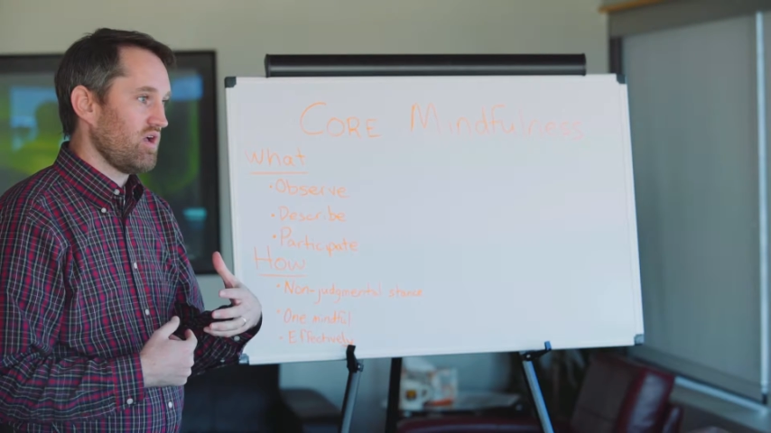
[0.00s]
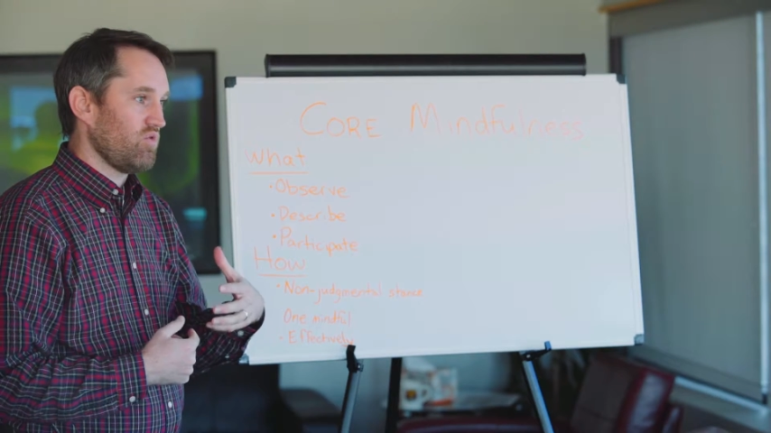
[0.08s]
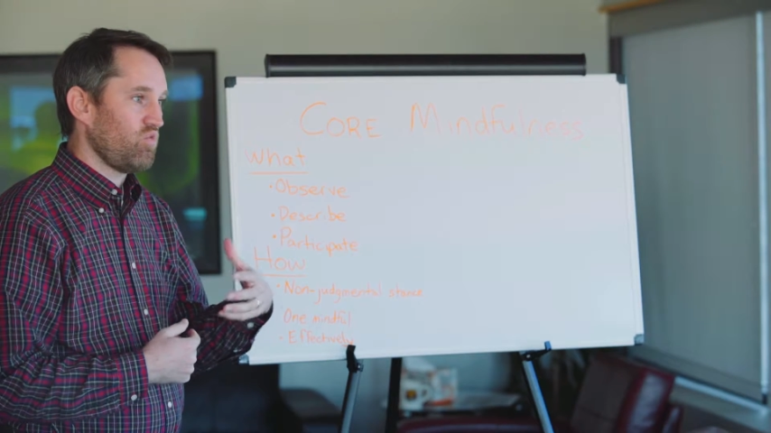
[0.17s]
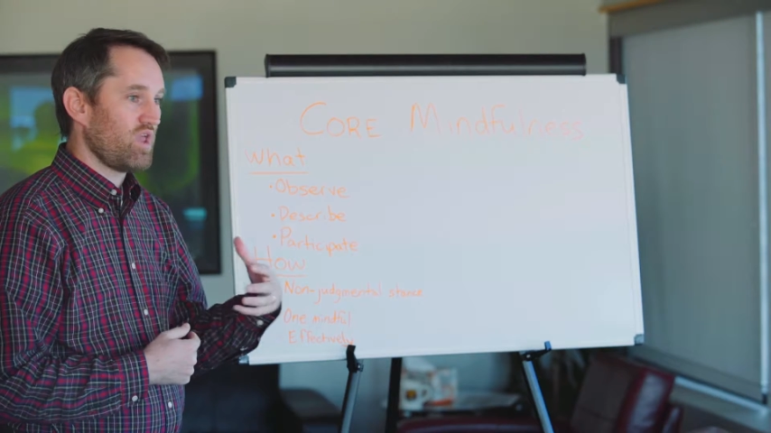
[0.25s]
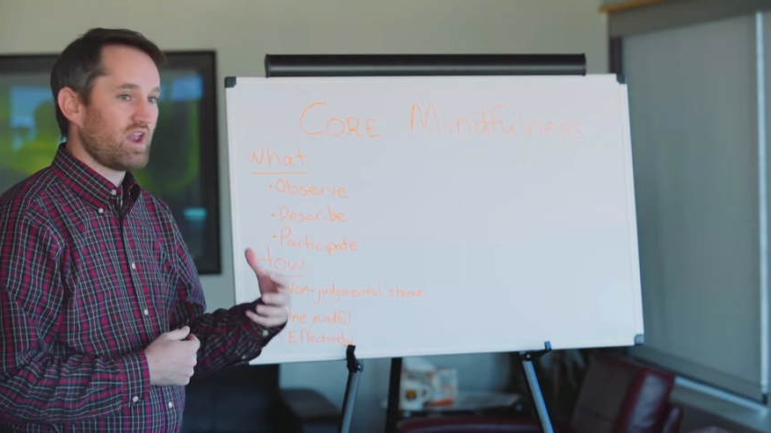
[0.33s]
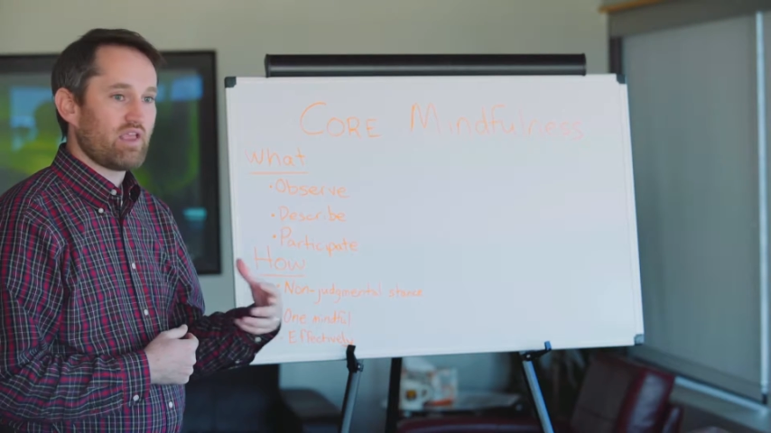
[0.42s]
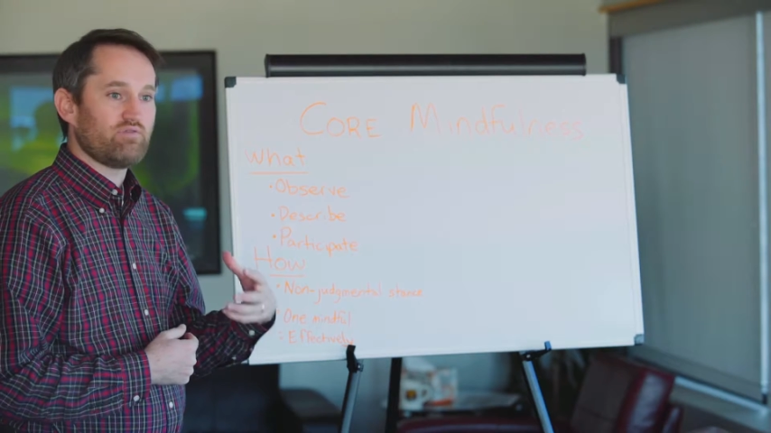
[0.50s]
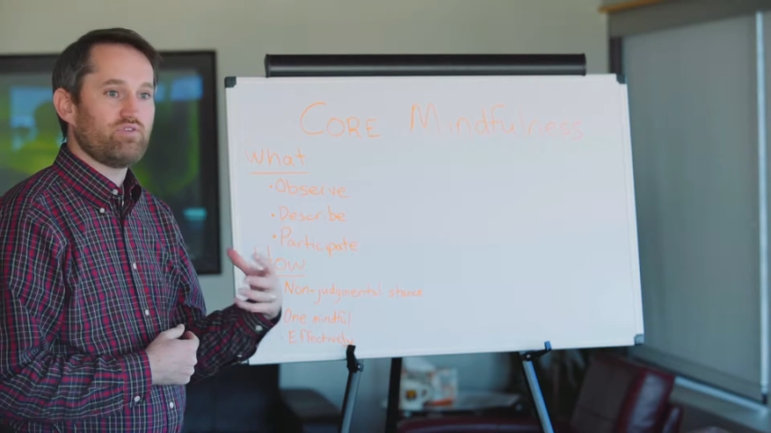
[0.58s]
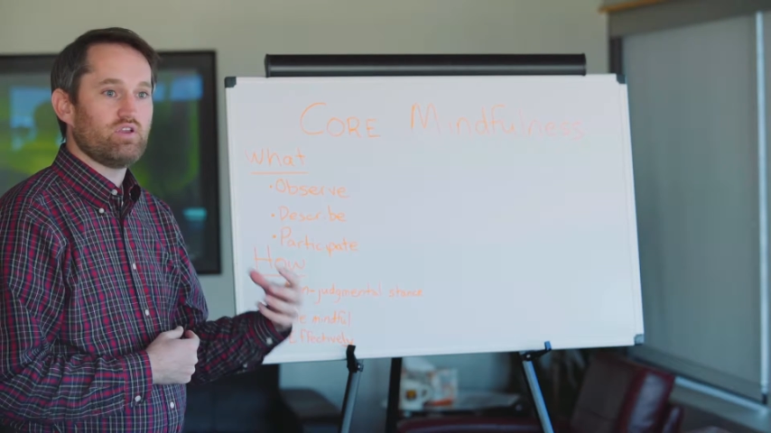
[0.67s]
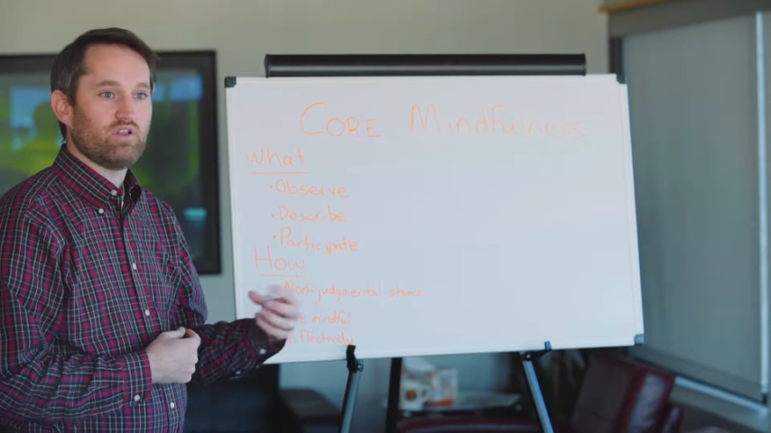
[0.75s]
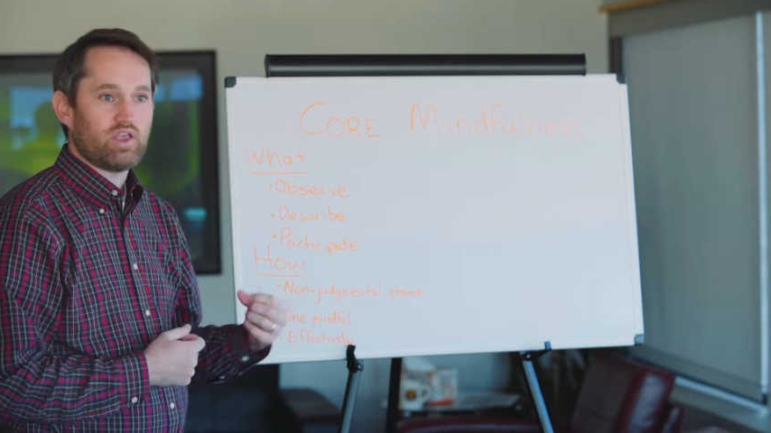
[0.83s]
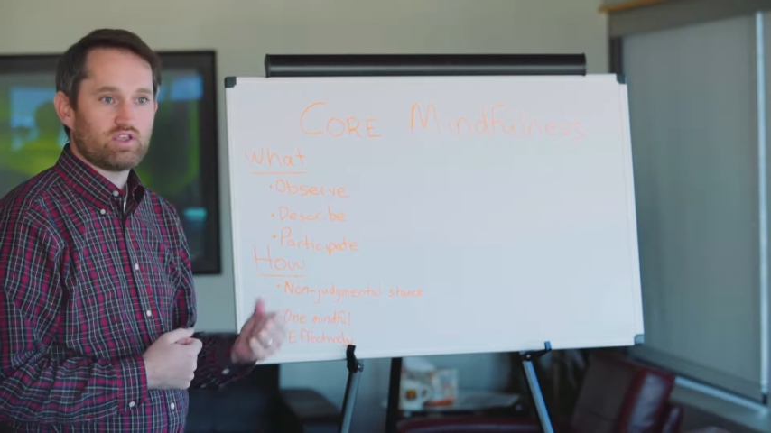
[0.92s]
when I
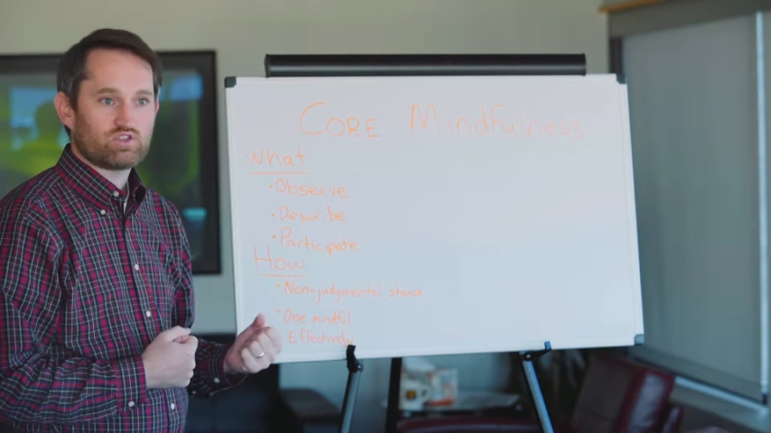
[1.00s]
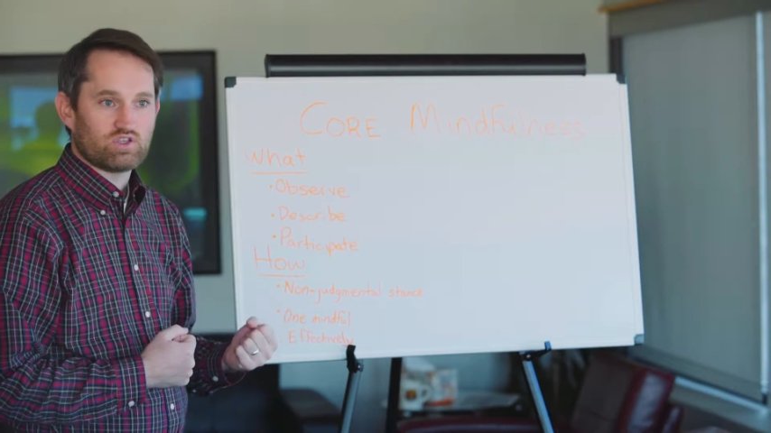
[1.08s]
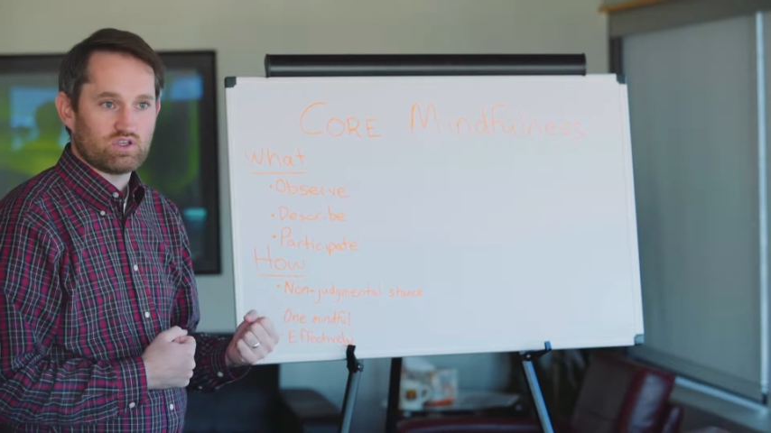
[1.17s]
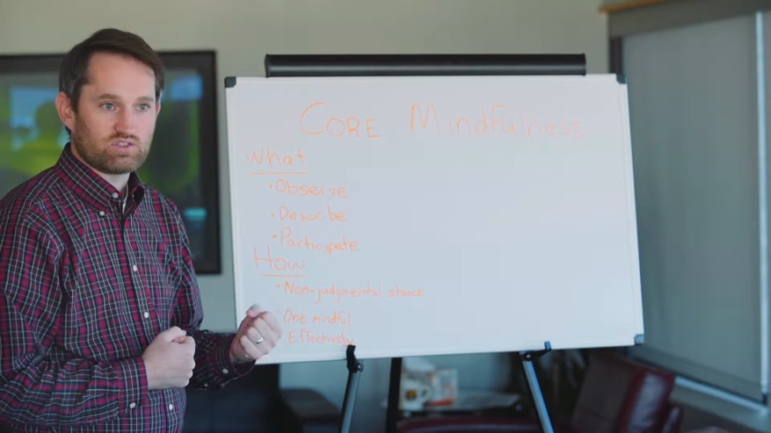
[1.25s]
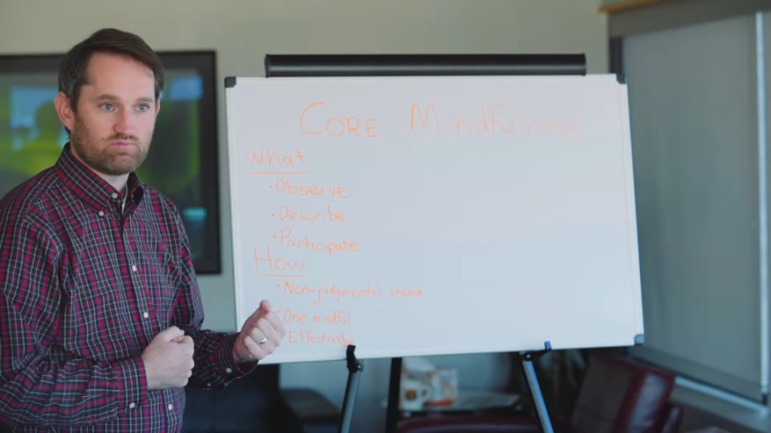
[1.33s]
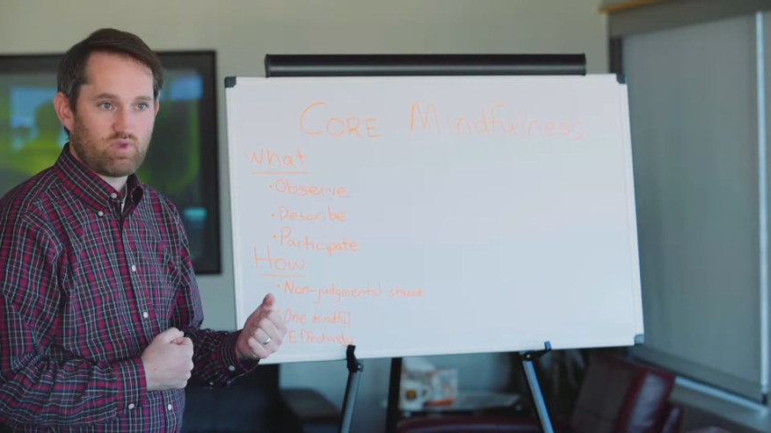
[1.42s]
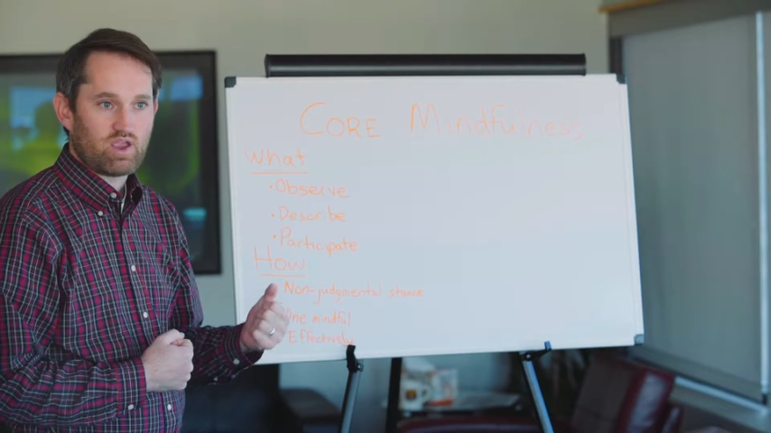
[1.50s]
feel anxious,